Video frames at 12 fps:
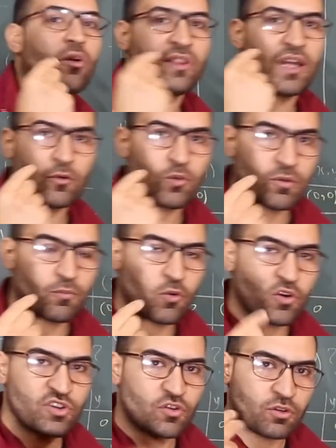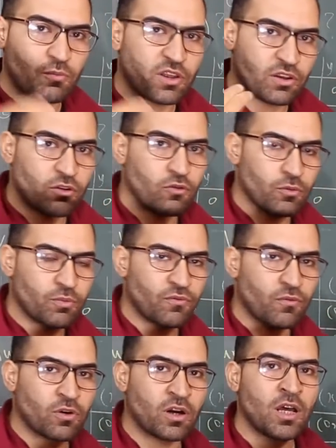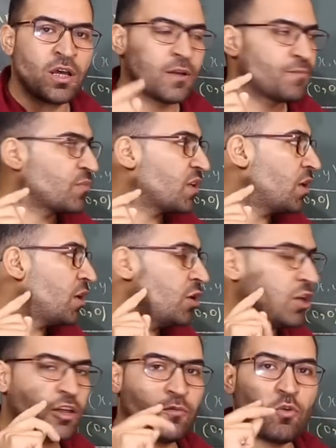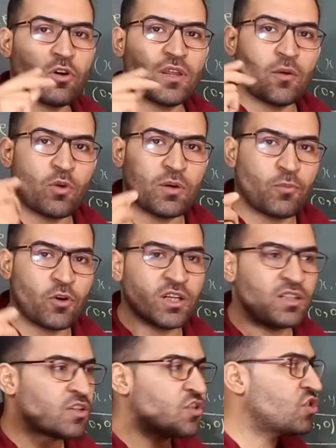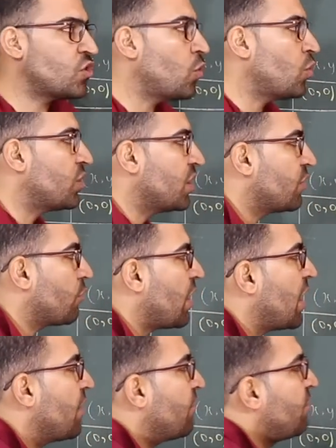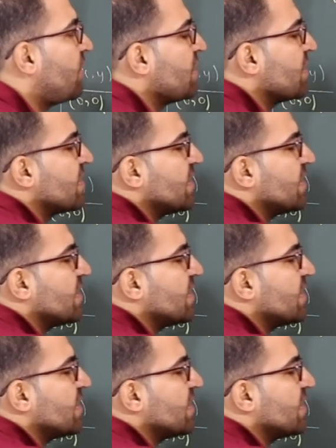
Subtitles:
than 1 point, could be 3, could be 4, in more than 1 point, so the graph, it's